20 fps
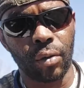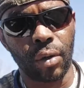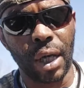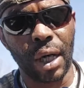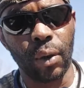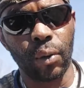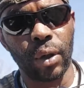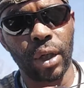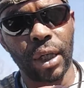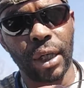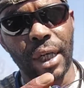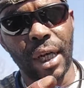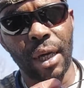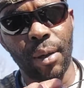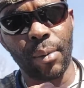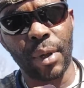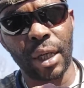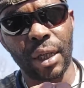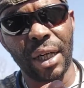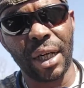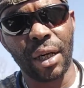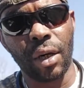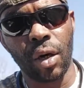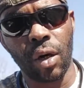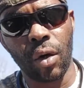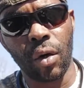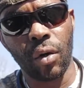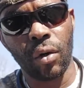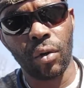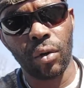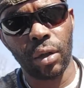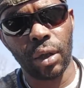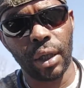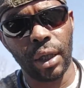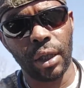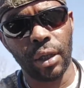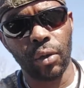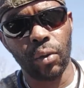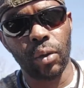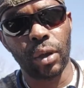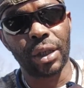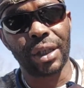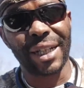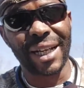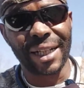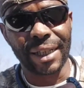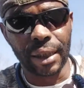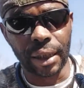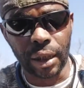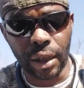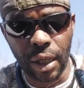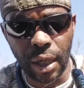right where you came out that hole, and you want that to